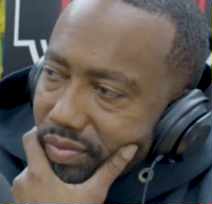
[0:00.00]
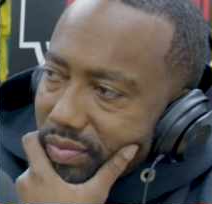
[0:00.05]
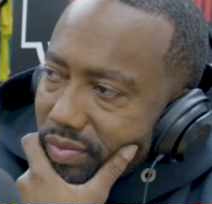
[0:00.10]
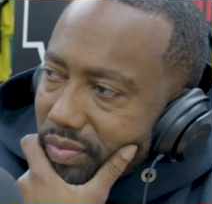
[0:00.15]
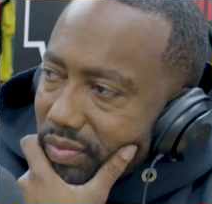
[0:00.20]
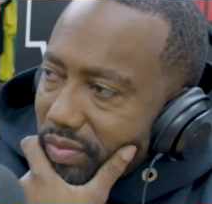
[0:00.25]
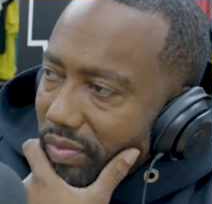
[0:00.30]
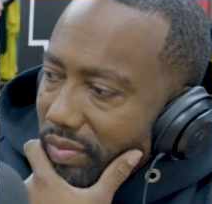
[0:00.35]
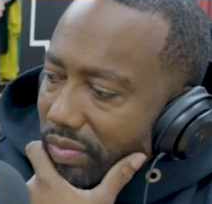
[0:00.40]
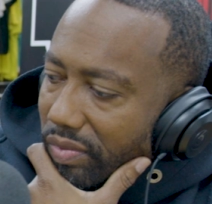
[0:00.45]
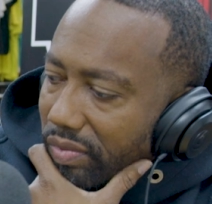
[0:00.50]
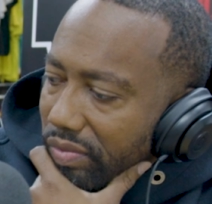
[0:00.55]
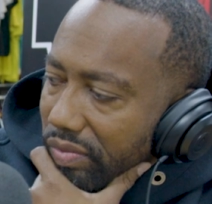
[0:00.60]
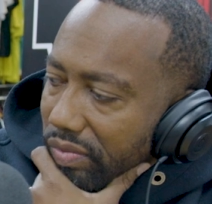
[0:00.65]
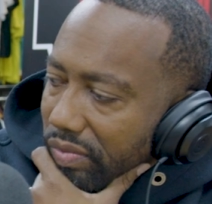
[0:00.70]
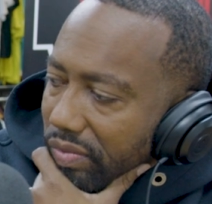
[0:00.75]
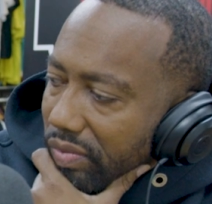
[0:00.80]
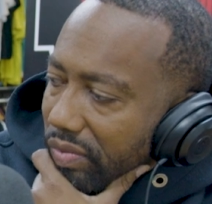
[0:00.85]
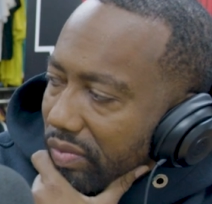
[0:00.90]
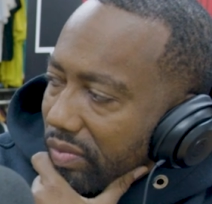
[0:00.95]

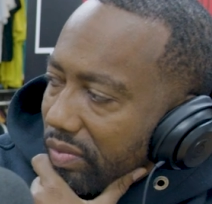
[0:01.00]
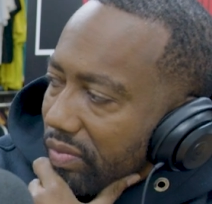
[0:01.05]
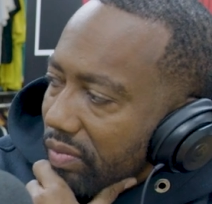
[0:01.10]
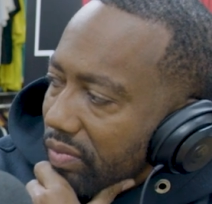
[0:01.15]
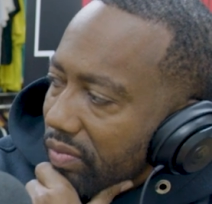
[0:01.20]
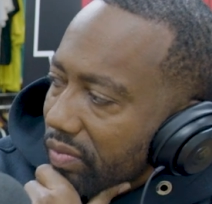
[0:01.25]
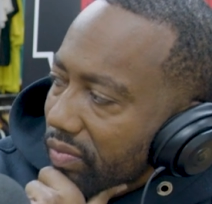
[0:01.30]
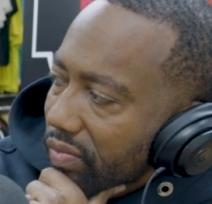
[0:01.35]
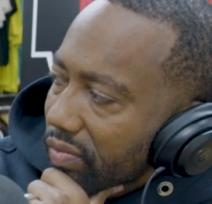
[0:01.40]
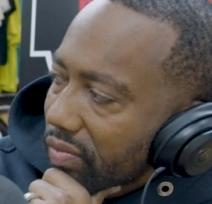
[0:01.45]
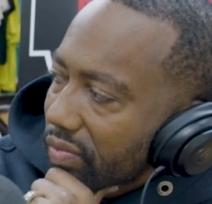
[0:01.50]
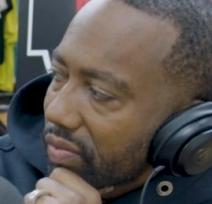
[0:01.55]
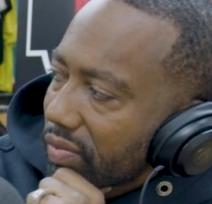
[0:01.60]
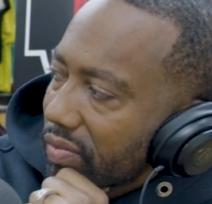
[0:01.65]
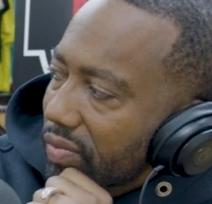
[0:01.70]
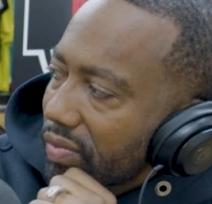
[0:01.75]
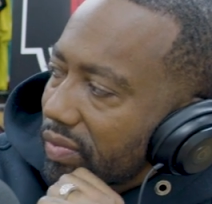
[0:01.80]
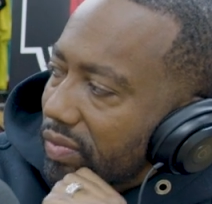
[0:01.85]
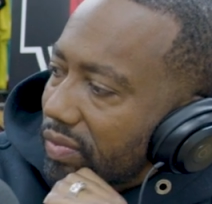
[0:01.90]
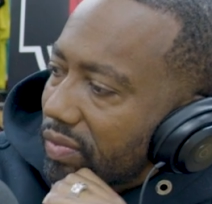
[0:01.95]

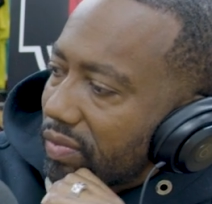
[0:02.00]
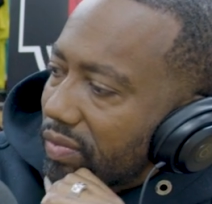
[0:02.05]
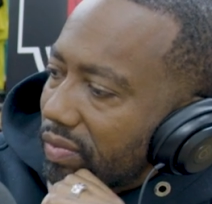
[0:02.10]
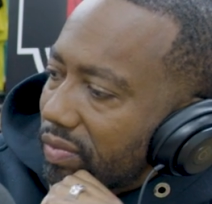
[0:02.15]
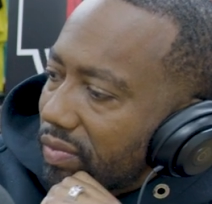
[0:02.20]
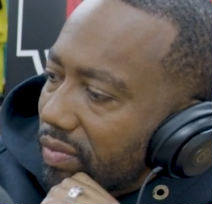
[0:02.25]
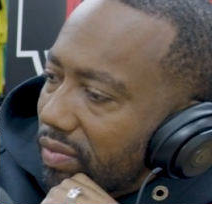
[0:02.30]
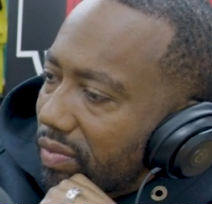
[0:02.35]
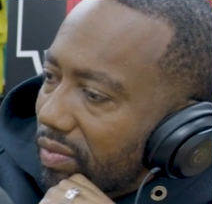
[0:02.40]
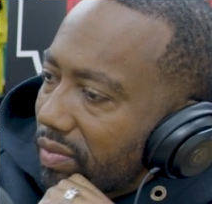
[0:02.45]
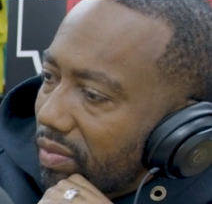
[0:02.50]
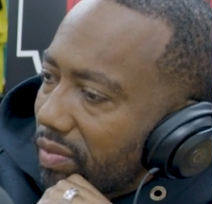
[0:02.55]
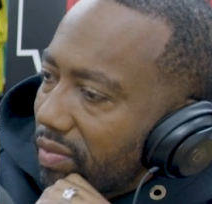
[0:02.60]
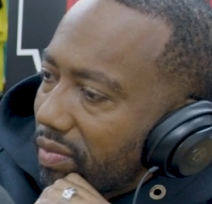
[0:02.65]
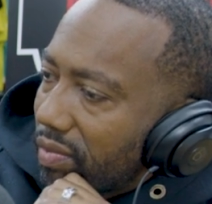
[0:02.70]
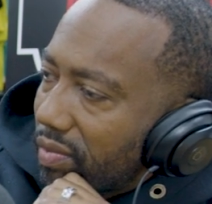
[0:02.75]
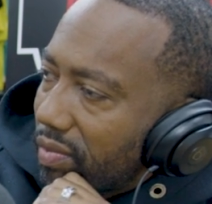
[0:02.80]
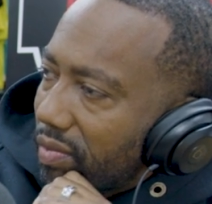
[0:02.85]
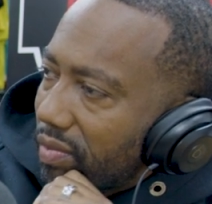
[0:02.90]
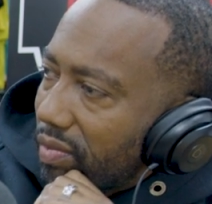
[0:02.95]

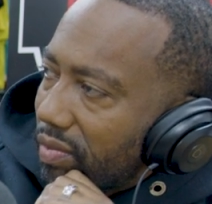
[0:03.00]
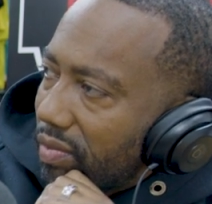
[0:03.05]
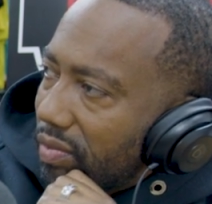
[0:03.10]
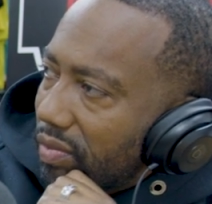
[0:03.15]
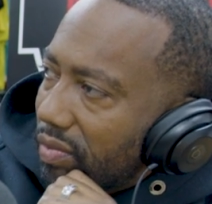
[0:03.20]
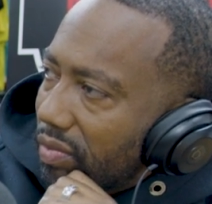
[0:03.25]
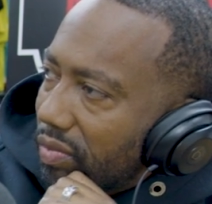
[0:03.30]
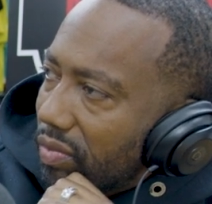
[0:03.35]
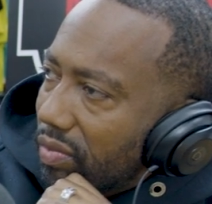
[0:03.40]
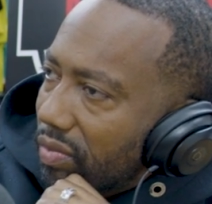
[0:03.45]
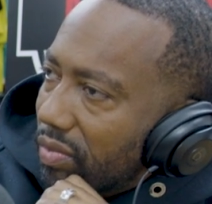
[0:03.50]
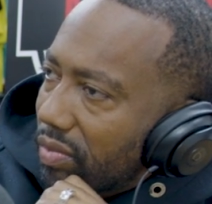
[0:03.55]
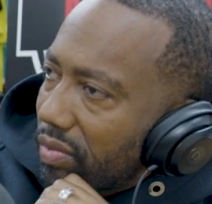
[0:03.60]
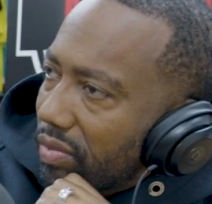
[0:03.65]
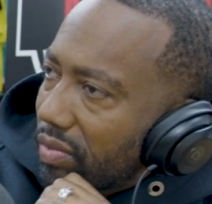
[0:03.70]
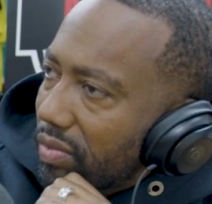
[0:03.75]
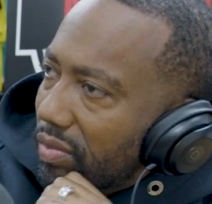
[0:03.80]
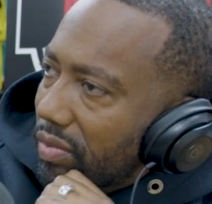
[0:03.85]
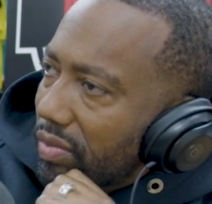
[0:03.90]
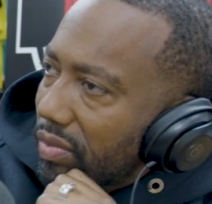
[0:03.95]

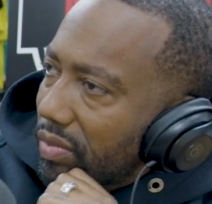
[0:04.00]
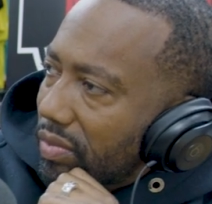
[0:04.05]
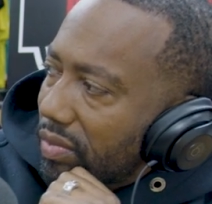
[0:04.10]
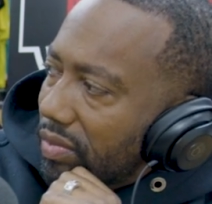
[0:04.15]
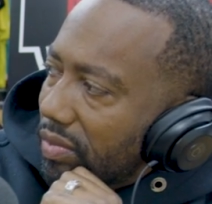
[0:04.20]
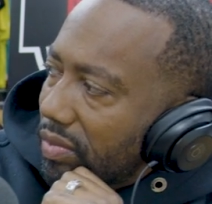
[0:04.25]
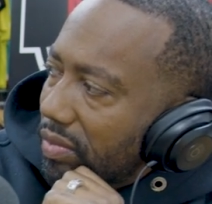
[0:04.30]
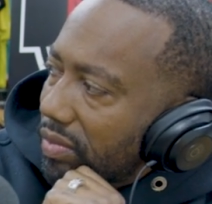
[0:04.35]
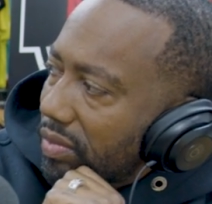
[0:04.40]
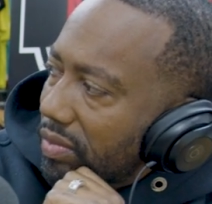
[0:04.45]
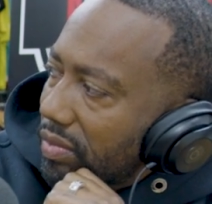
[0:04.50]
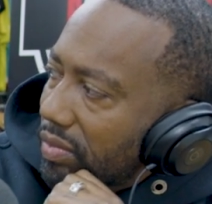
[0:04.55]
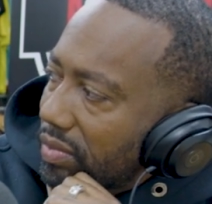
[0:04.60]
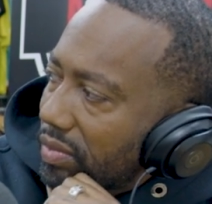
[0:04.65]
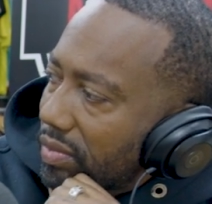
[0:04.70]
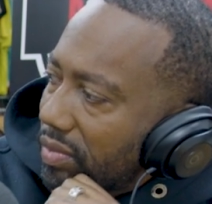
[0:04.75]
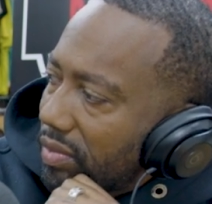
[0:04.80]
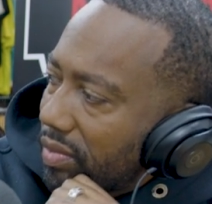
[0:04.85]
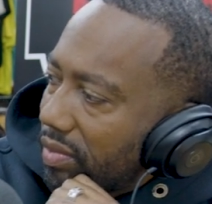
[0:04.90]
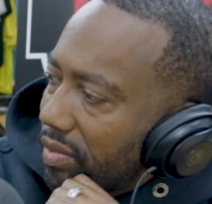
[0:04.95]

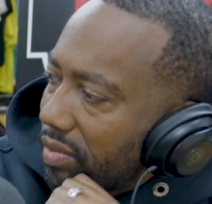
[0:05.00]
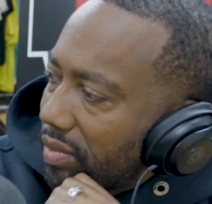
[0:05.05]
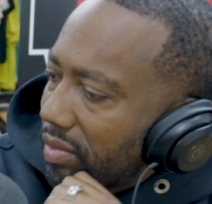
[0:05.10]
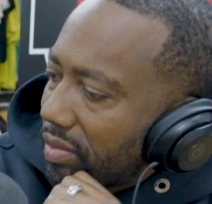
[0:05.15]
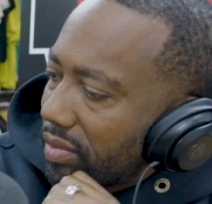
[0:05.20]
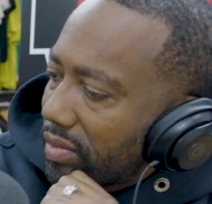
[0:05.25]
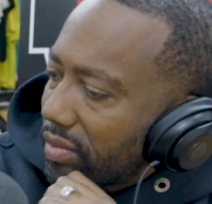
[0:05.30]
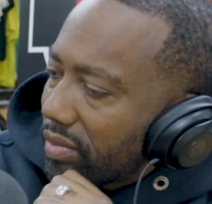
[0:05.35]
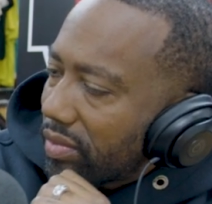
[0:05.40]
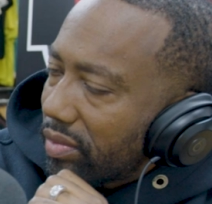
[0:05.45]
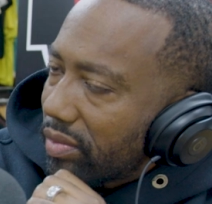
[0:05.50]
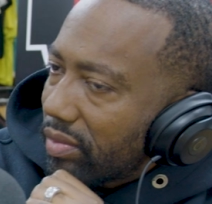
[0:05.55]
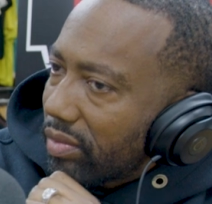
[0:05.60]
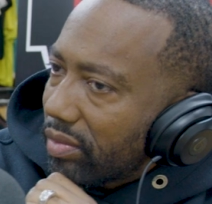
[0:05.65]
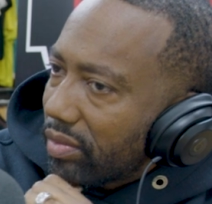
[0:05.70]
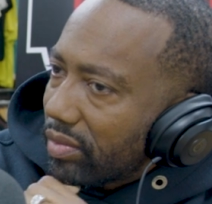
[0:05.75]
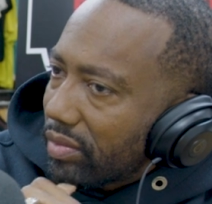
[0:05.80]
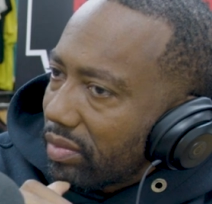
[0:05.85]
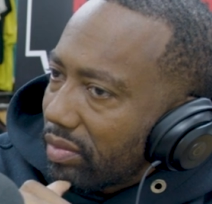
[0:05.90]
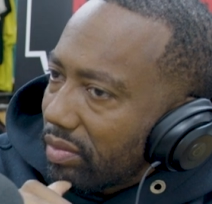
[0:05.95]

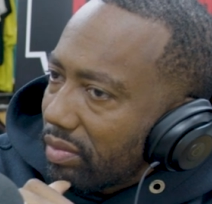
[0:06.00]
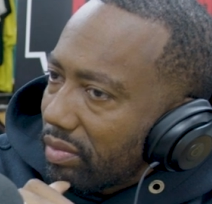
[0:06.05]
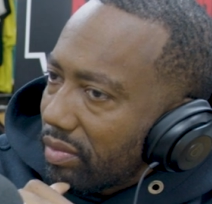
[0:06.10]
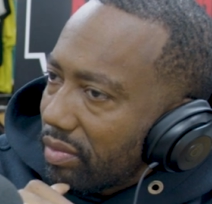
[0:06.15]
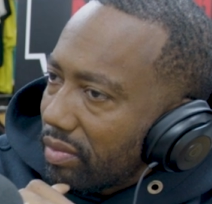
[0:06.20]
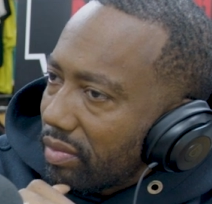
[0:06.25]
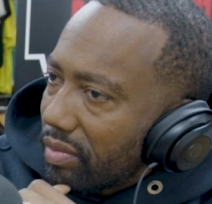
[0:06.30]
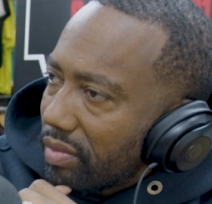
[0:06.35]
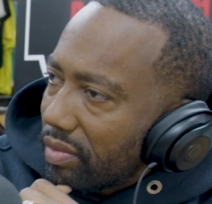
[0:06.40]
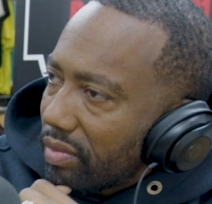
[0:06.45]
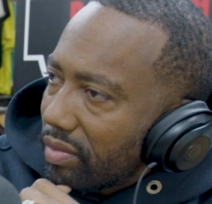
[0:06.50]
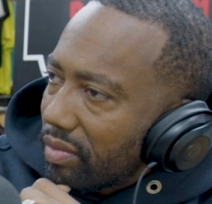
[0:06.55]
(not speaking)